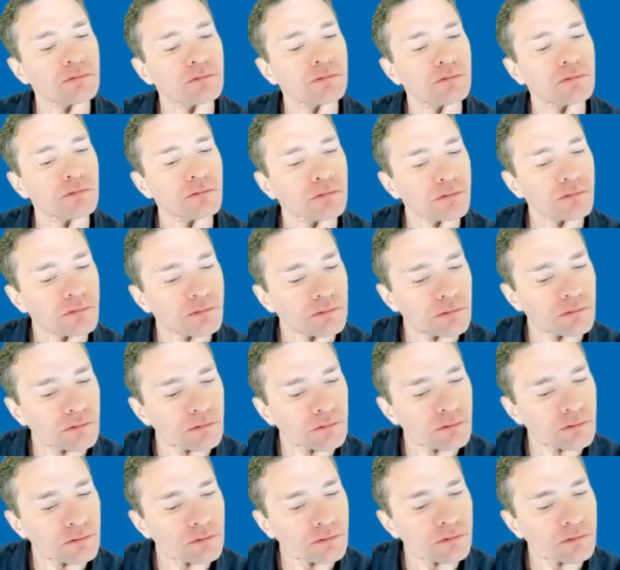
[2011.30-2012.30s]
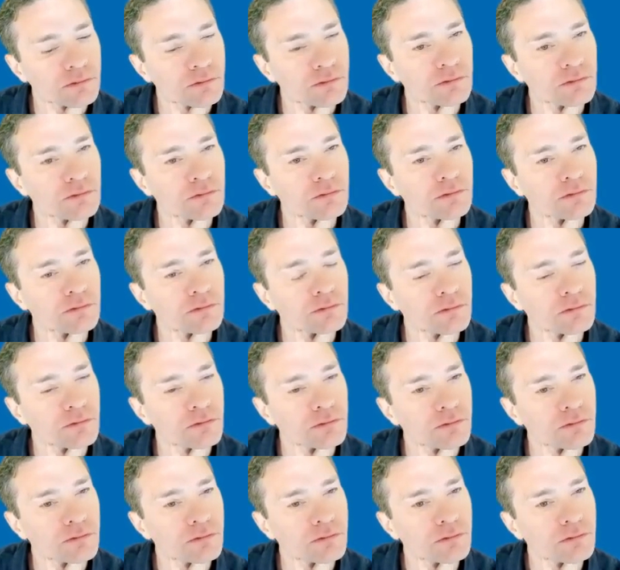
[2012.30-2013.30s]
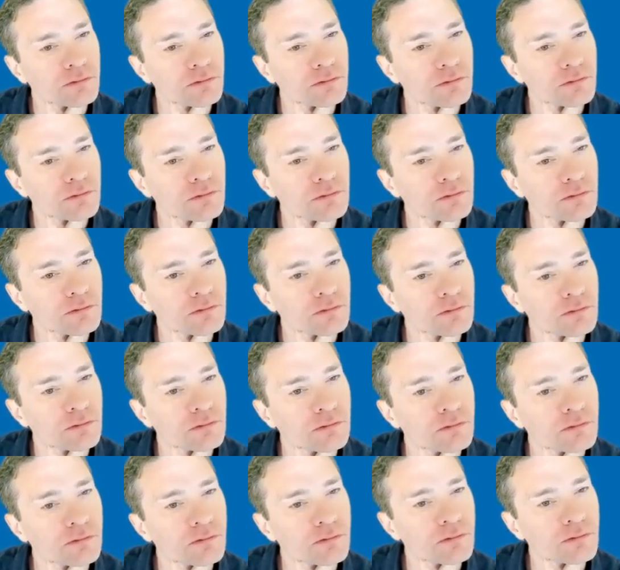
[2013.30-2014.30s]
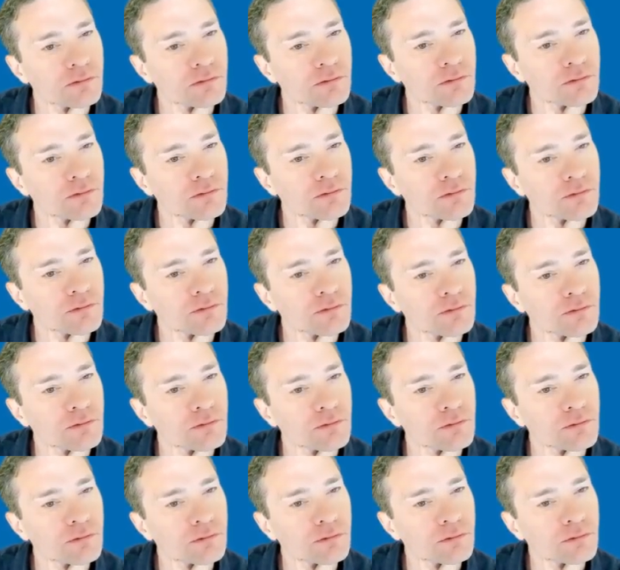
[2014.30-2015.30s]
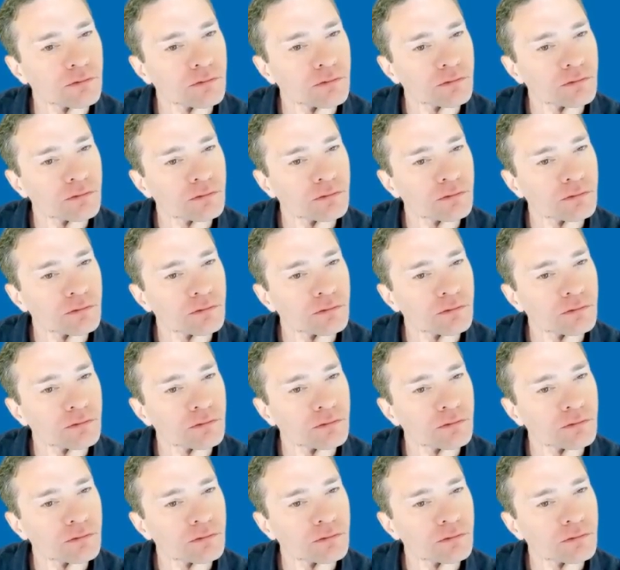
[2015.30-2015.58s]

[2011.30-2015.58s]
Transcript: This person isn't speaking.